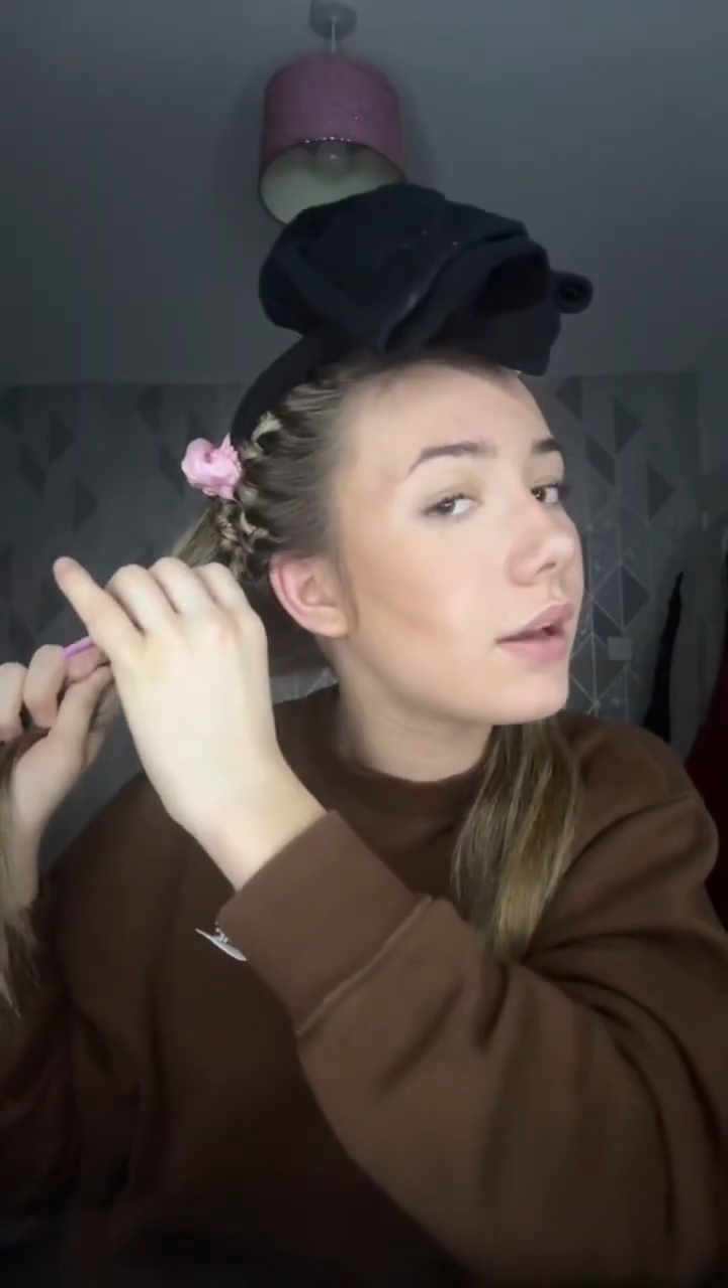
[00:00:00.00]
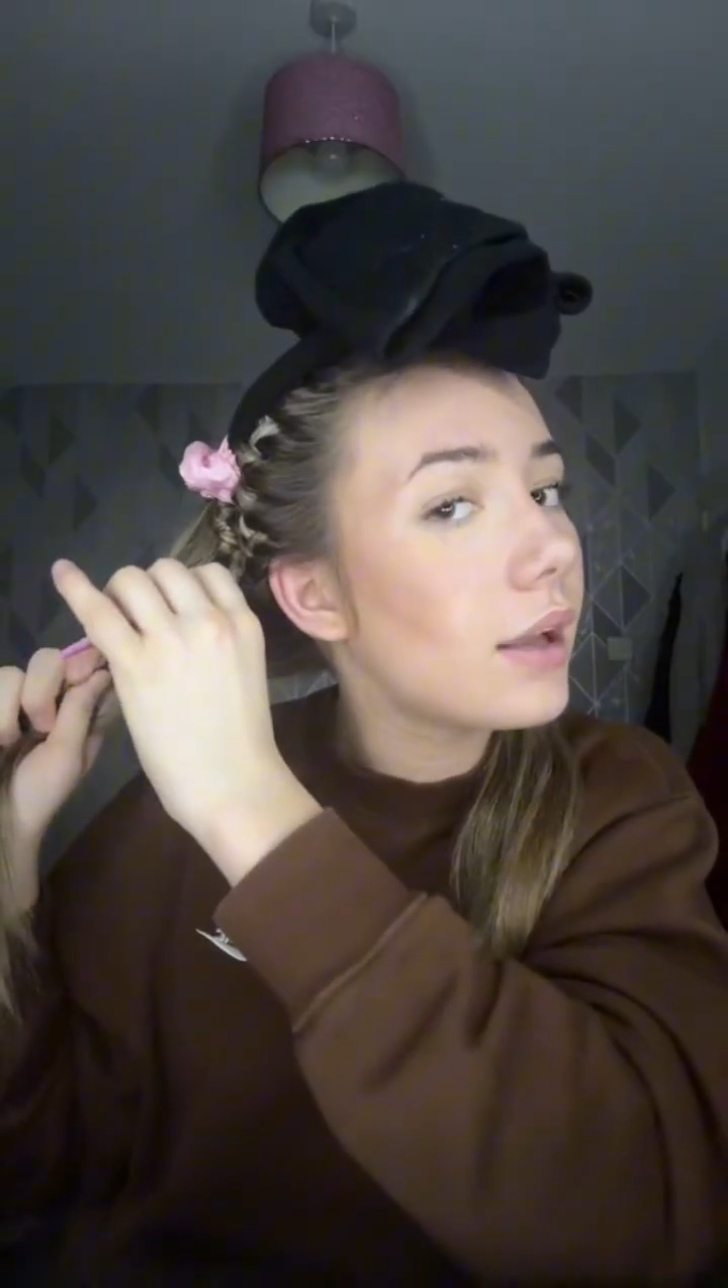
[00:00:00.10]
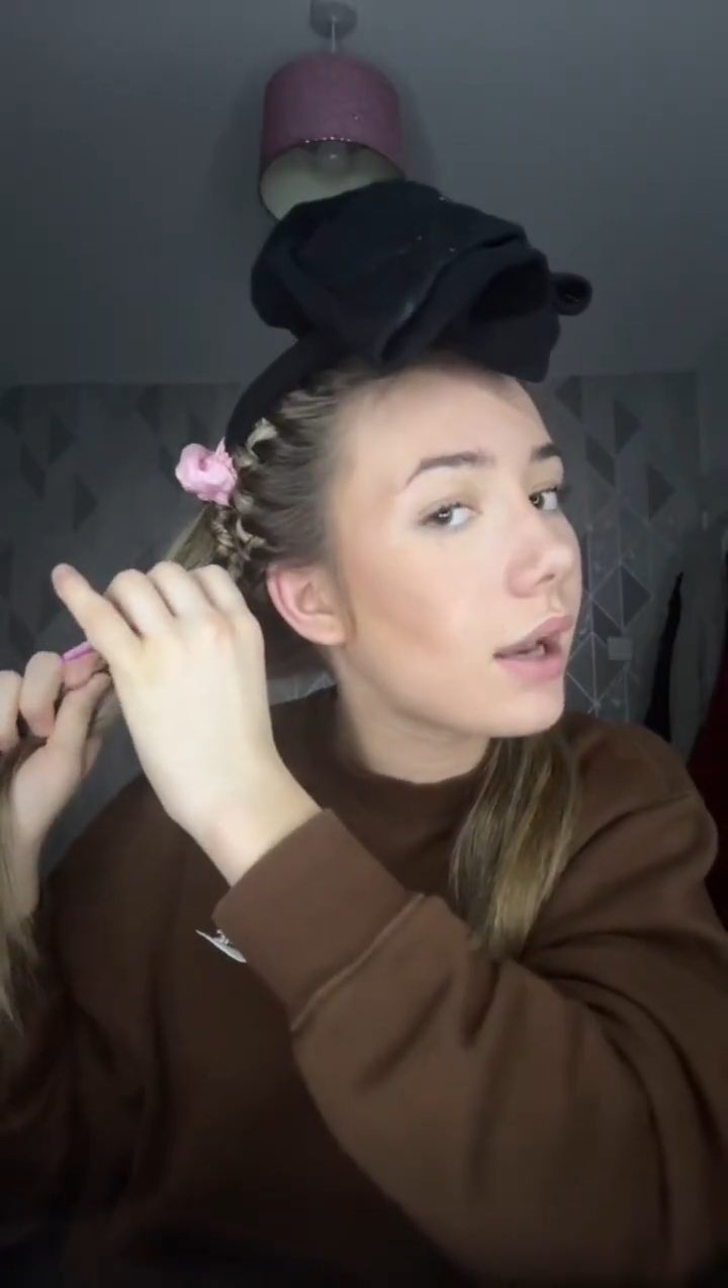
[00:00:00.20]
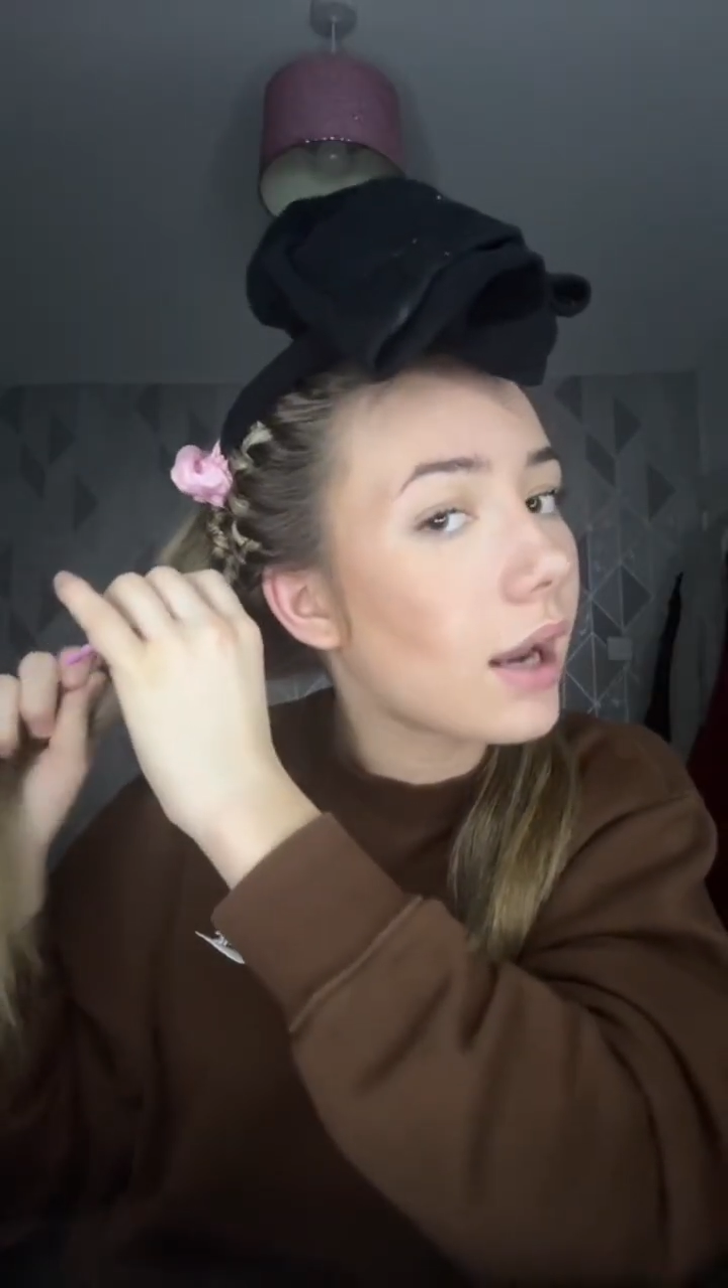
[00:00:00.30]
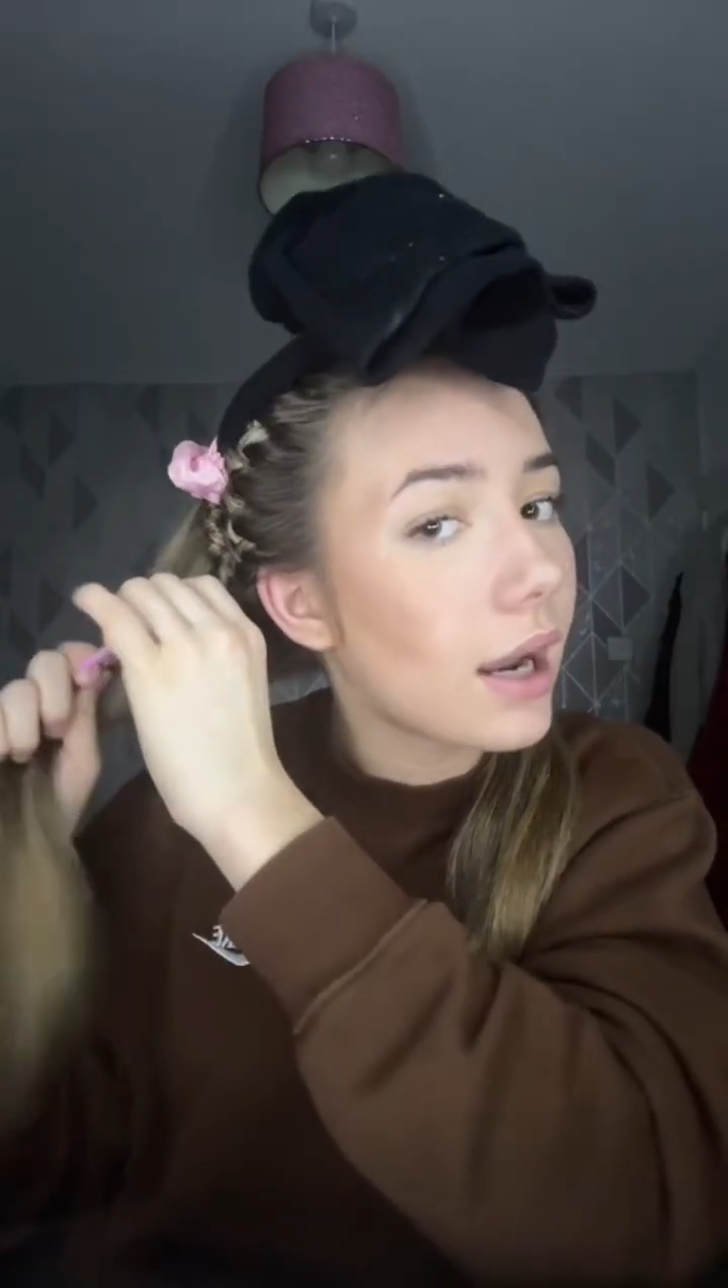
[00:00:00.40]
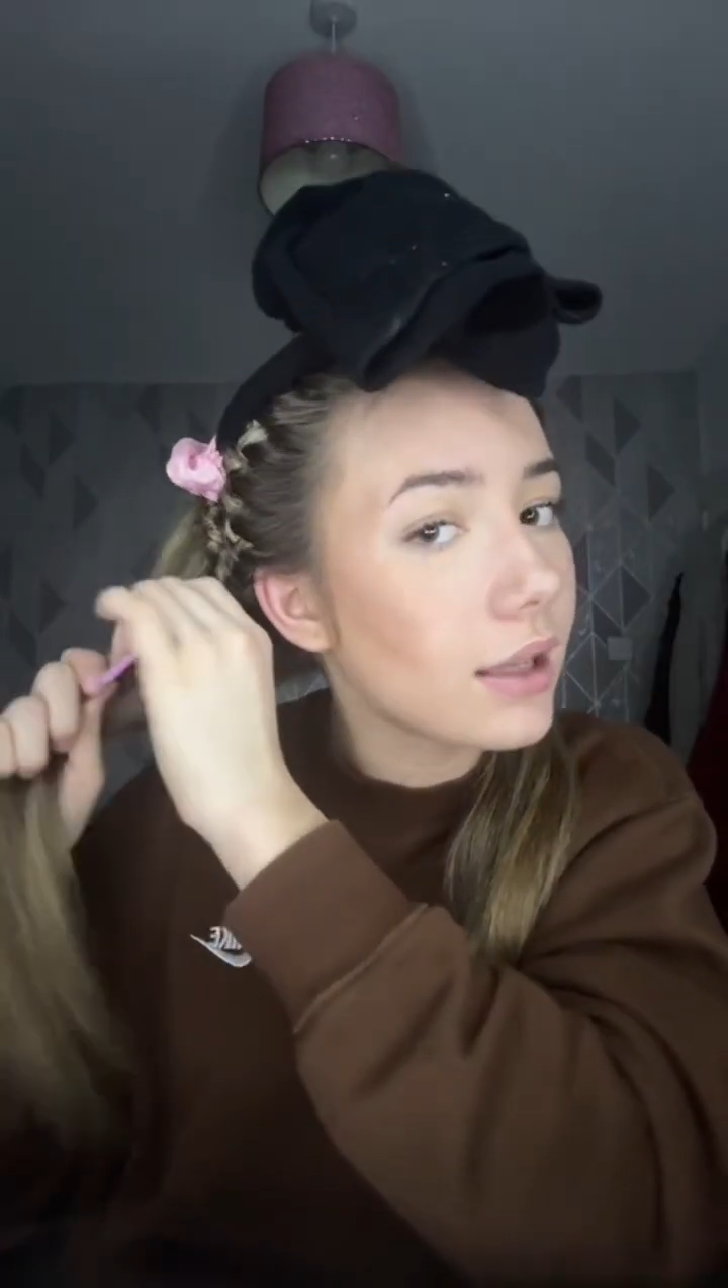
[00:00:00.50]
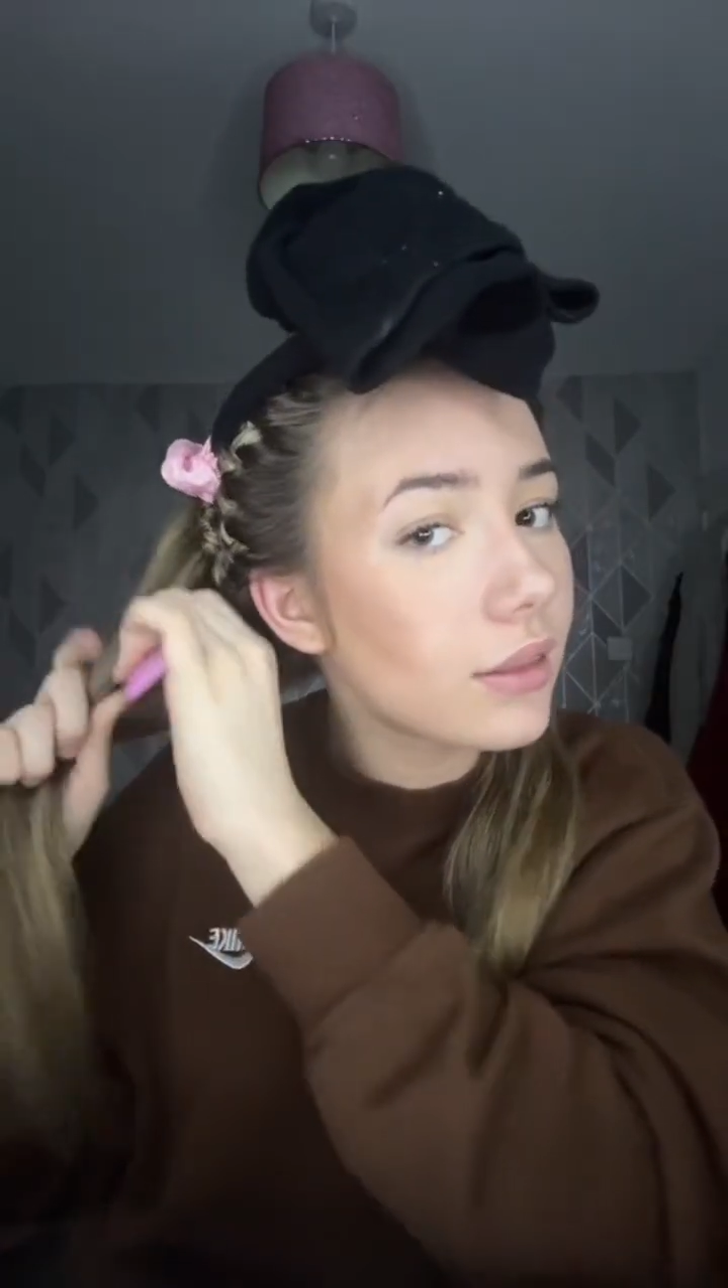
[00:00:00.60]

a line